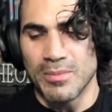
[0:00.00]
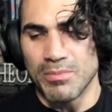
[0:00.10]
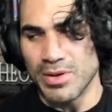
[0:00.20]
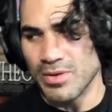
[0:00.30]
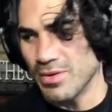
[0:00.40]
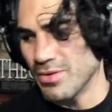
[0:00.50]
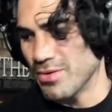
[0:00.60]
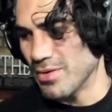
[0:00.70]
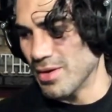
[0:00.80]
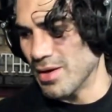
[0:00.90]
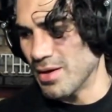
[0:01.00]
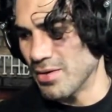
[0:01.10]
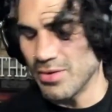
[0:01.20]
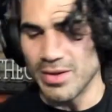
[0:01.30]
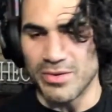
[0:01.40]
But it's
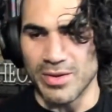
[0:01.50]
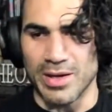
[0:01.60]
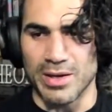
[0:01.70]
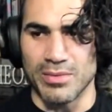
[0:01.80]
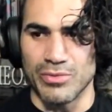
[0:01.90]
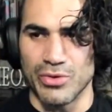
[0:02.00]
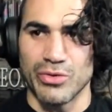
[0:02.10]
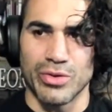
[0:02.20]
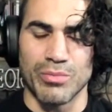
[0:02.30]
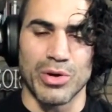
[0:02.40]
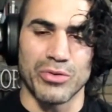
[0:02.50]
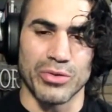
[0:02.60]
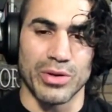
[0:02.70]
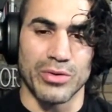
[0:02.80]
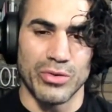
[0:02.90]
honestly, it's not just in martial
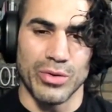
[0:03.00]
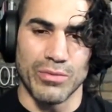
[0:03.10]
arts too.